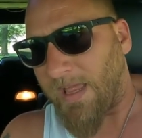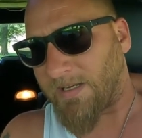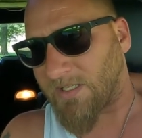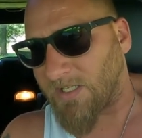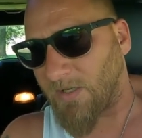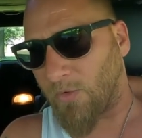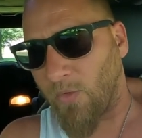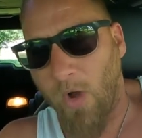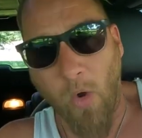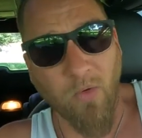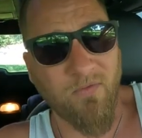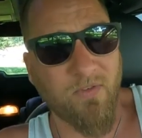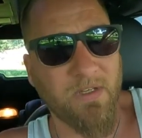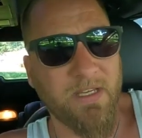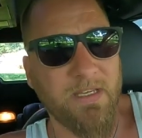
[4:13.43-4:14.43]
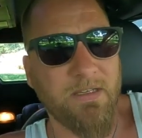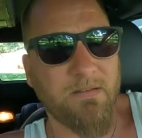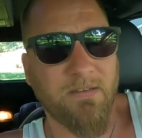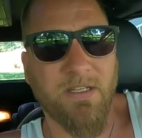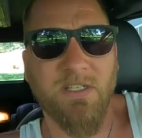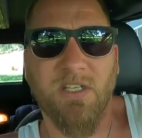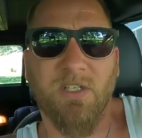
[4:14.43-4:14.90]
And so hopefully
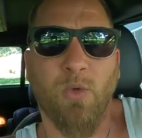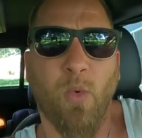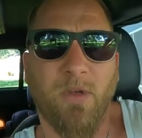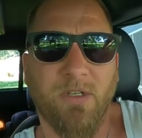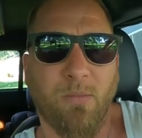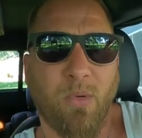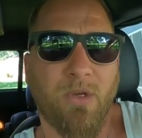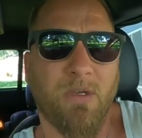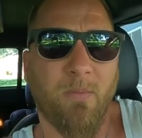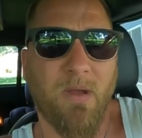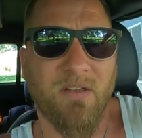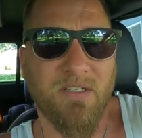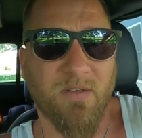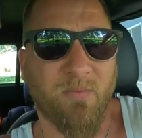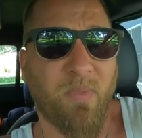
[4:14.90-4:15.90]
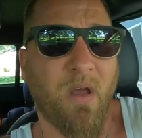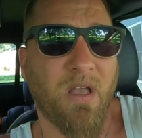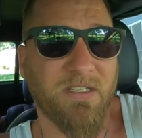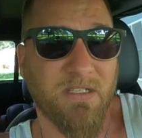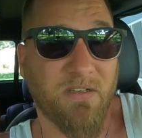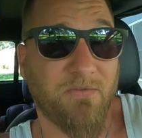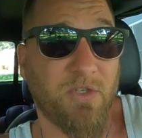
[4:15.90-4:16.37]
this is going to bring about some
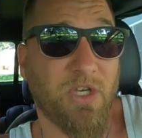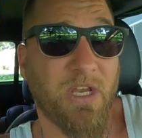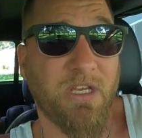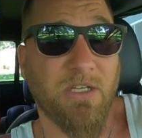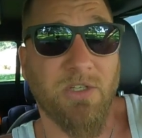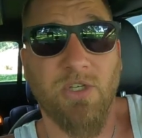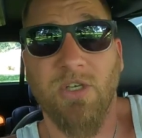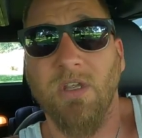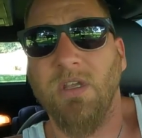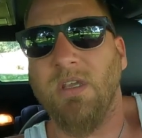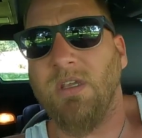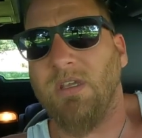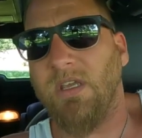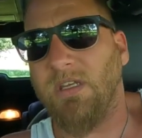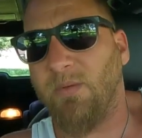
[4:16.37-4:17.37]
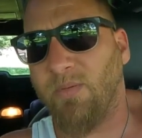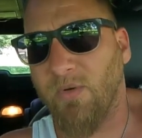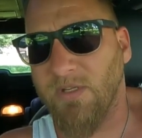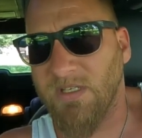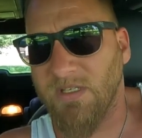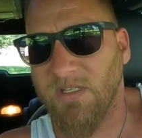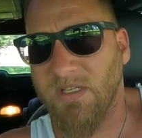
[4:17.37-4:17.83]
positive change in the
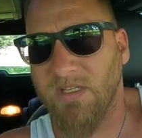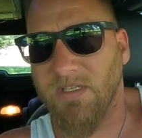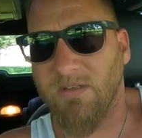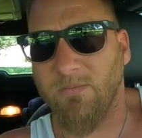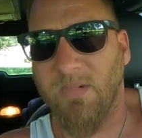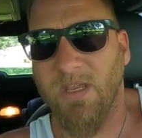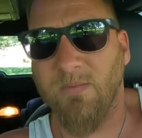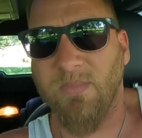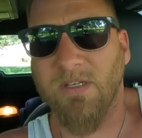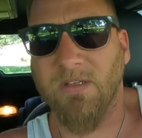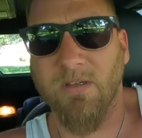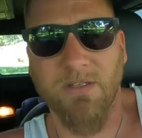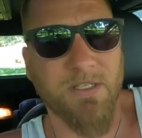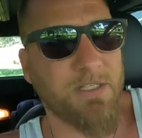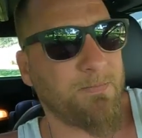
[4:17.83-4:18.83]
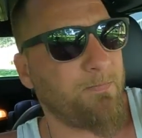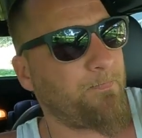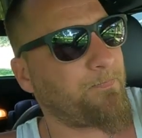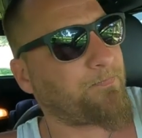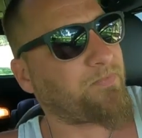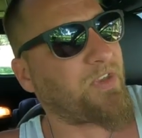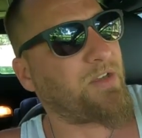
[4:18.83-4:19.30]
prison system, man, because
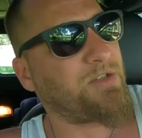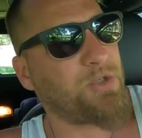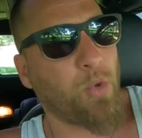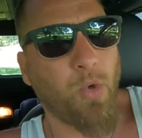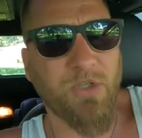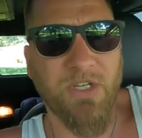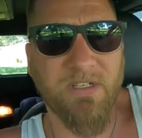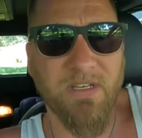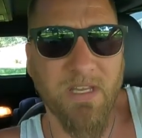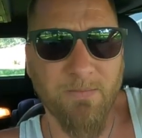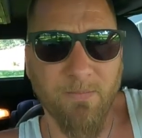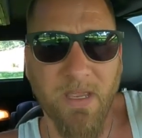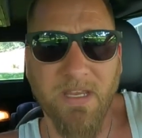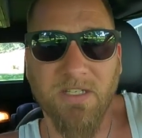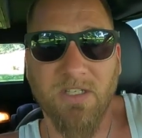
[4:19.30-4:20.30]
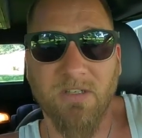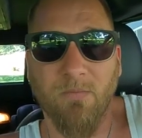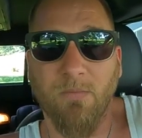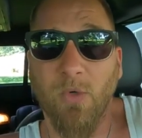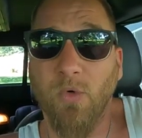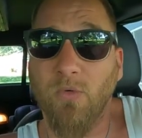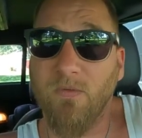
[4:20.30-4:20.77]
Georgia did make
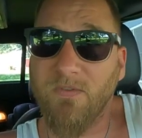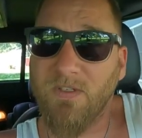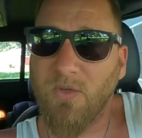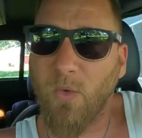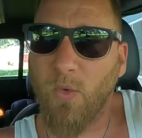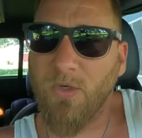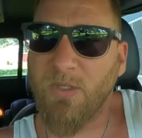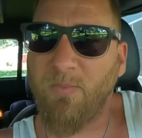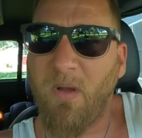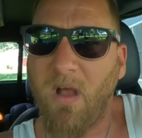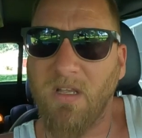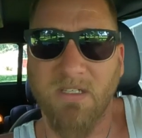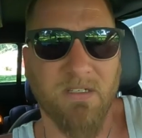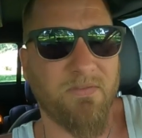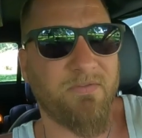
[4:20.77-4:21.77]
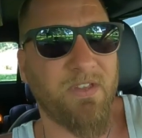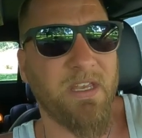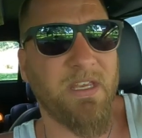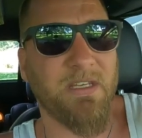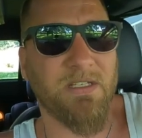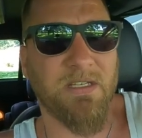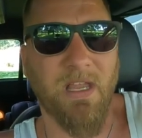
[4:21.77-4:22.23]
some moves towards positive
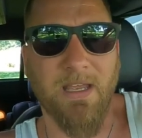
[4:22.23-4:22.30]
things.